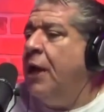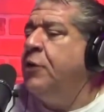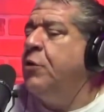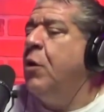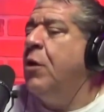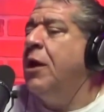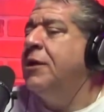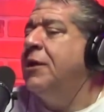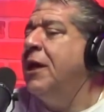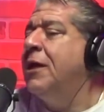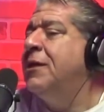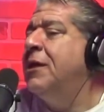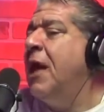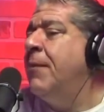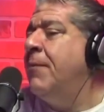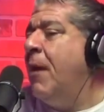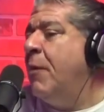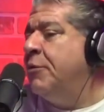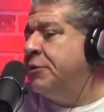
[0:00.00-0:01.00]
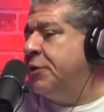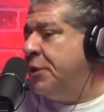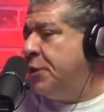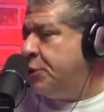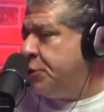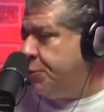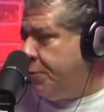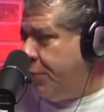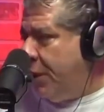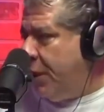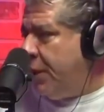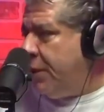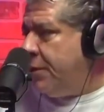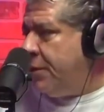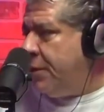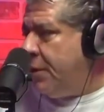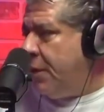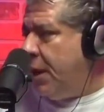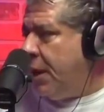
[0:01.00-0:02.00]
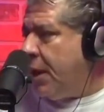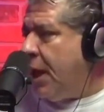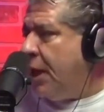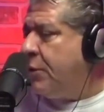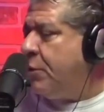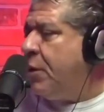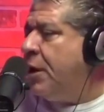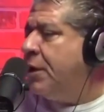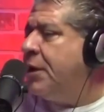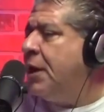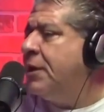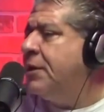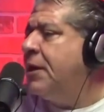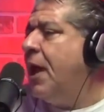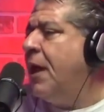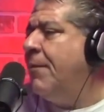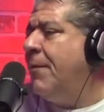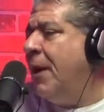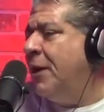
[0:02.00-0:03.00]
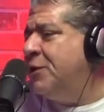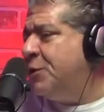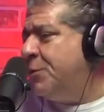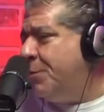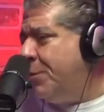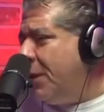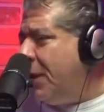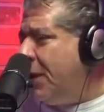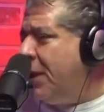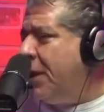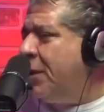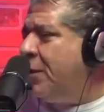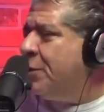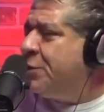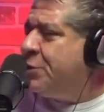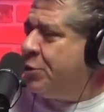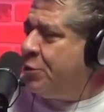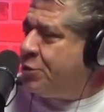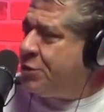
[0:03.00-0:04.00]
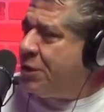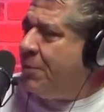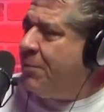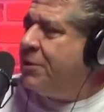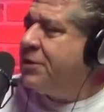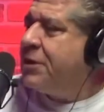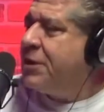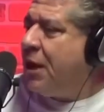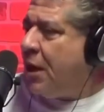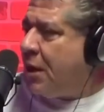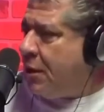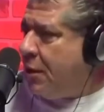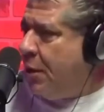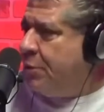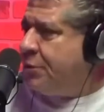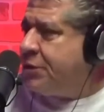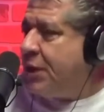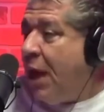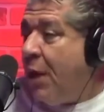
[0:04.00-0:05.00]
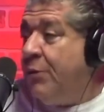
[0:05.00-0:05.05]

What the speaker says: I thought at that time I was going to split. Oh. Like, I thought at that time I'd split or do something as it got closer.